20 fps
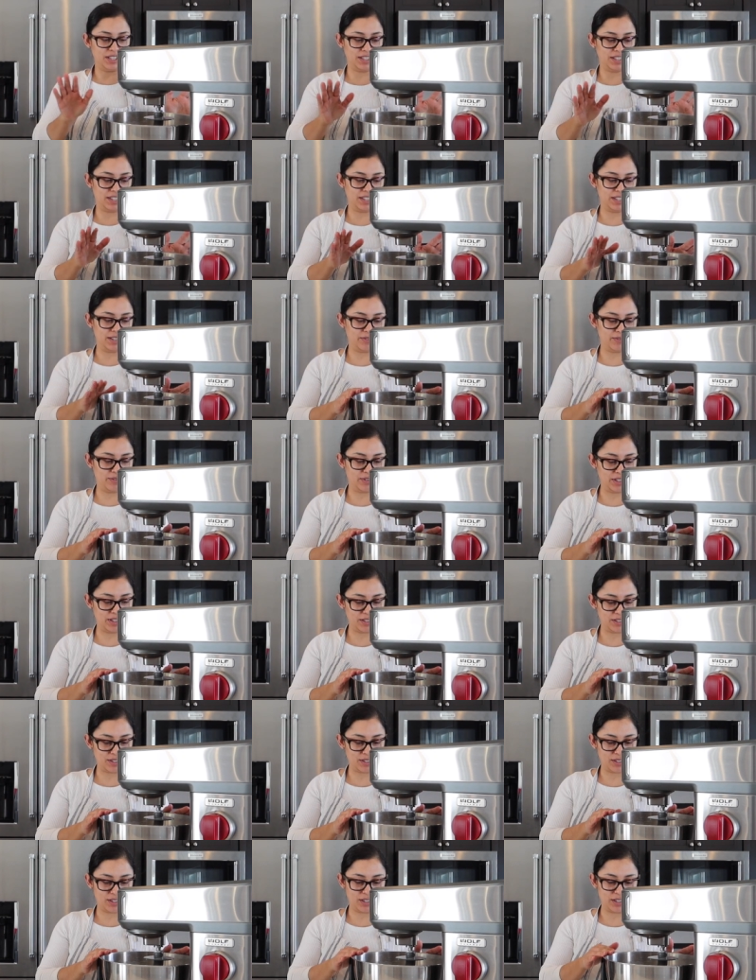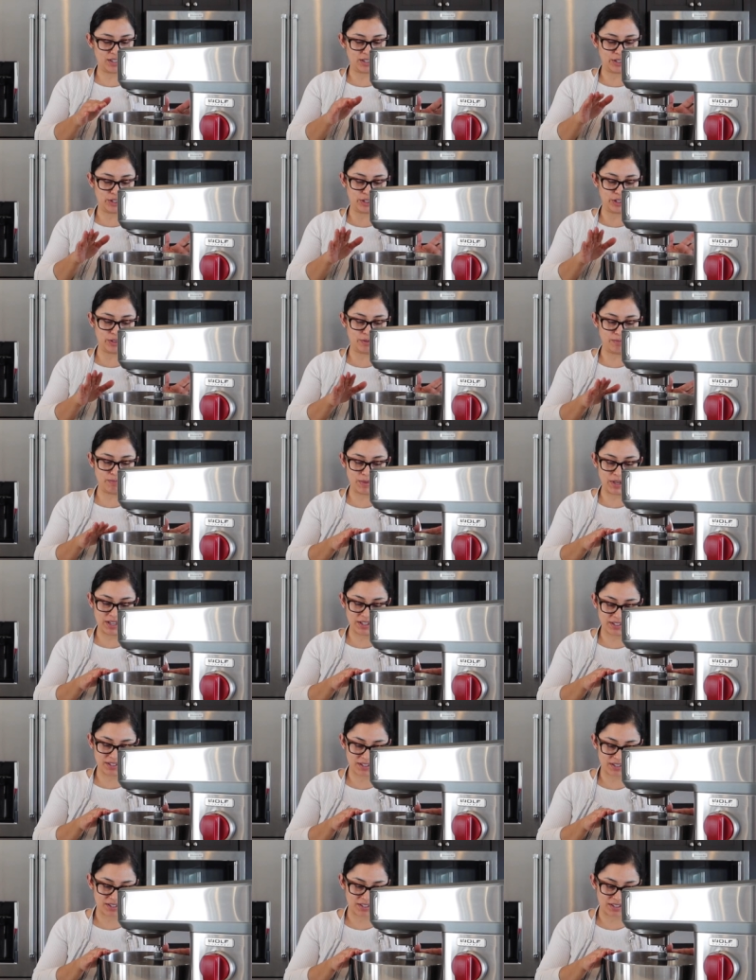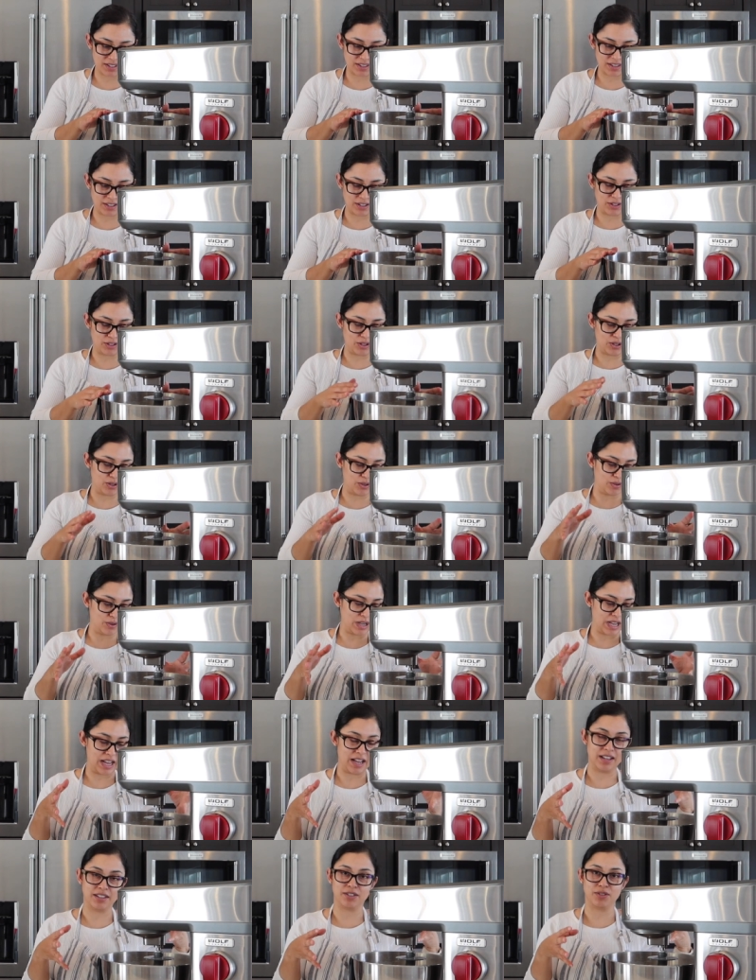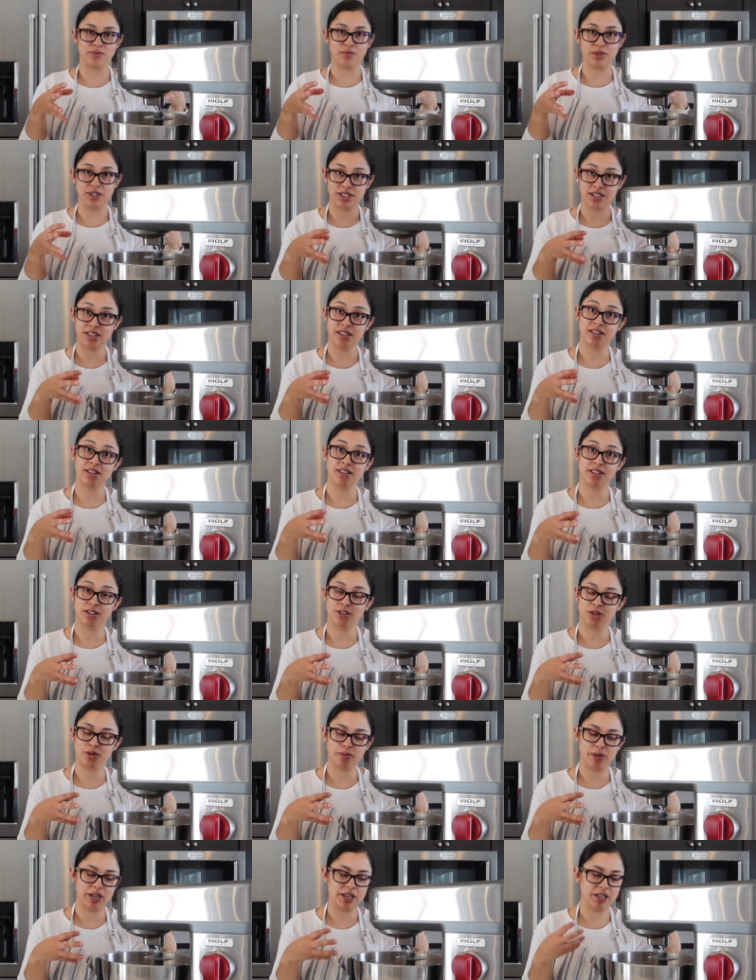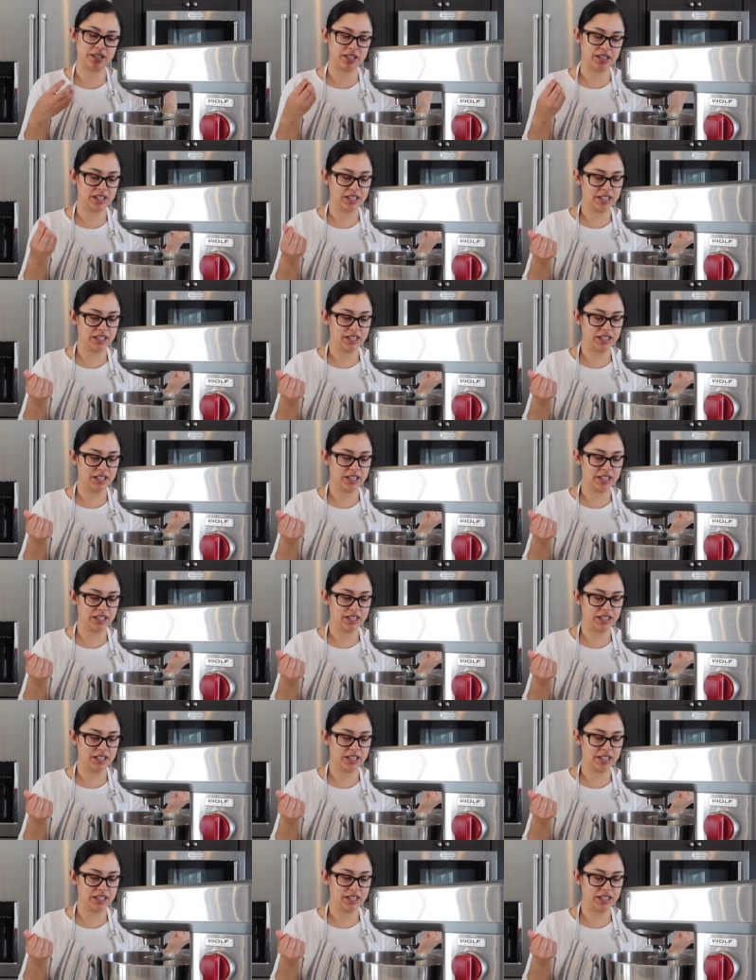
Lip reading: give this a good mix. The dough has risen a little bit.